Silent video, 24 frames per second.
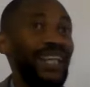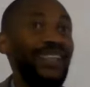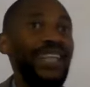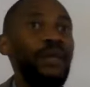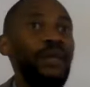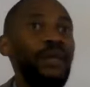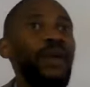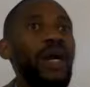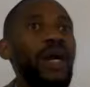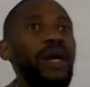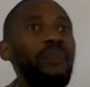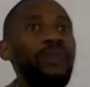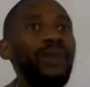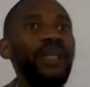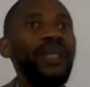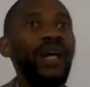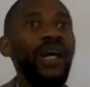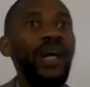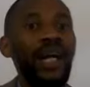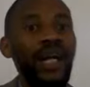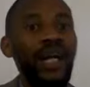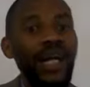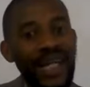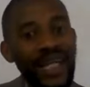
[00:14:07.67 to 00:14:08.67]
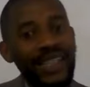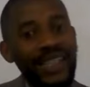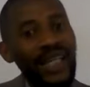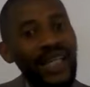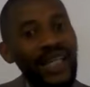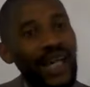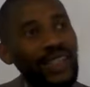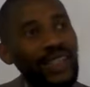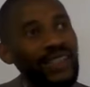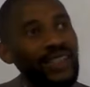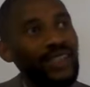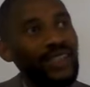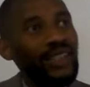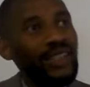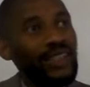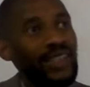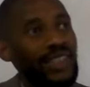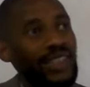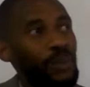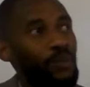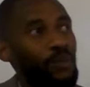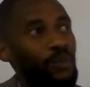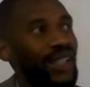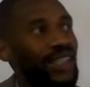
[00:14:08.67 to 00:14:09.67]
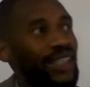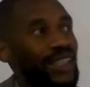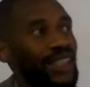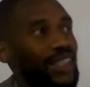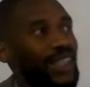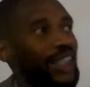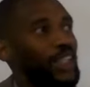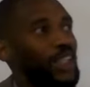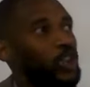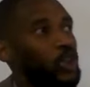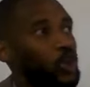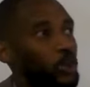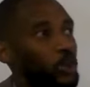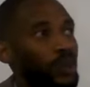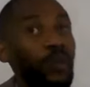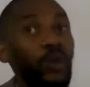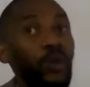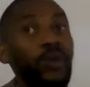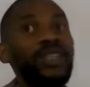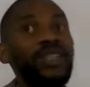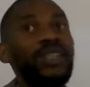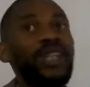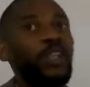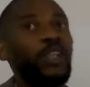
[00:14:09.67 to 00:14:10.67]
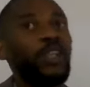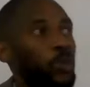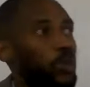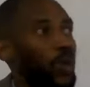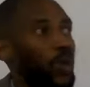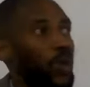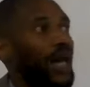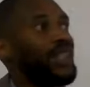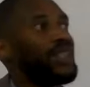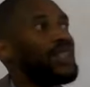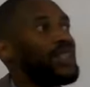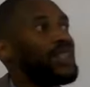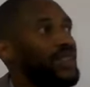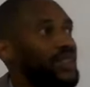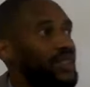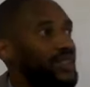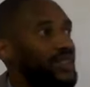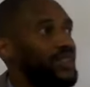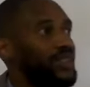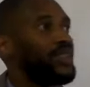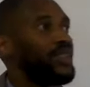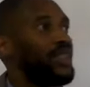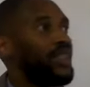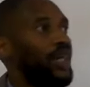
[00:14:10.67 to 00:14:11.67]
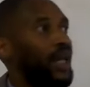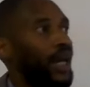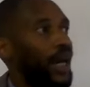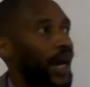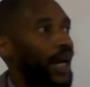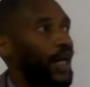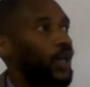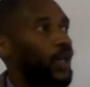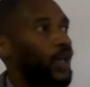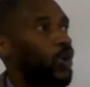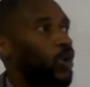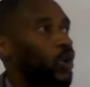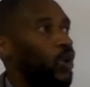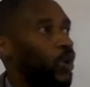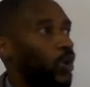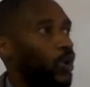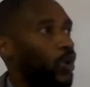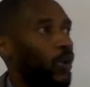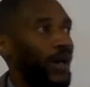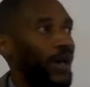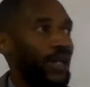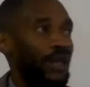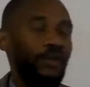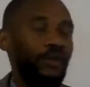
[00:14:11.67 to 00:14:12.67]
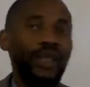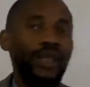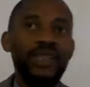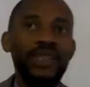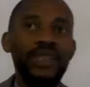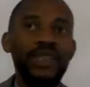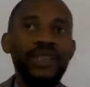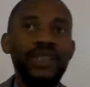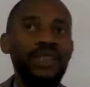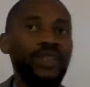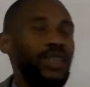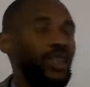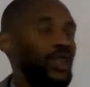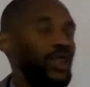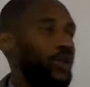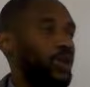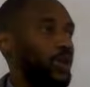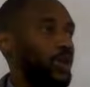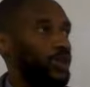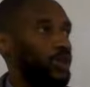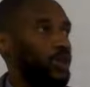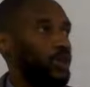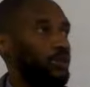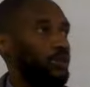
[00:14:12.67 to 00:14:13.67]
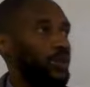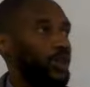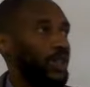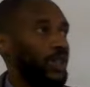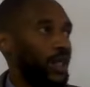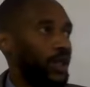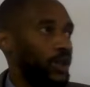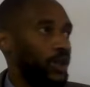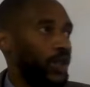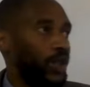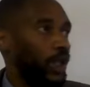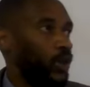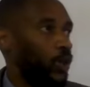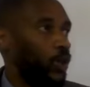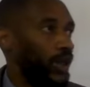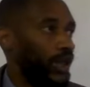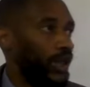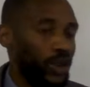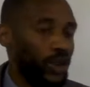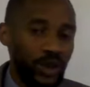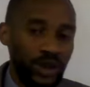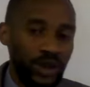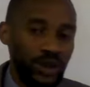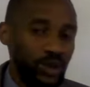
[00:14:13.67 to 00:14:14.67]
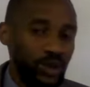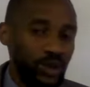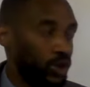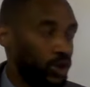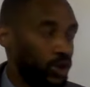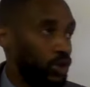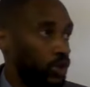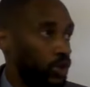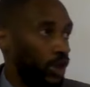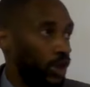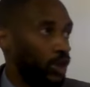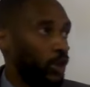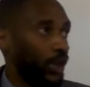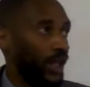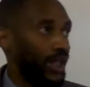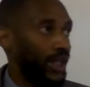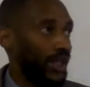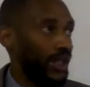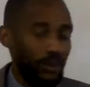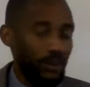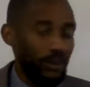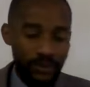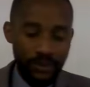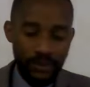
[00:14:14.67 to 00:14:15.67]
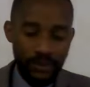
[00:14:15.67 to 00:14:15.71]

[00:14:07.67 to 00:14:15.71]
And then maybe in that semantic issue, people start to plant, I don't know, whatever it is, you know, so forth. Elder, you wanted to, you had your hand up.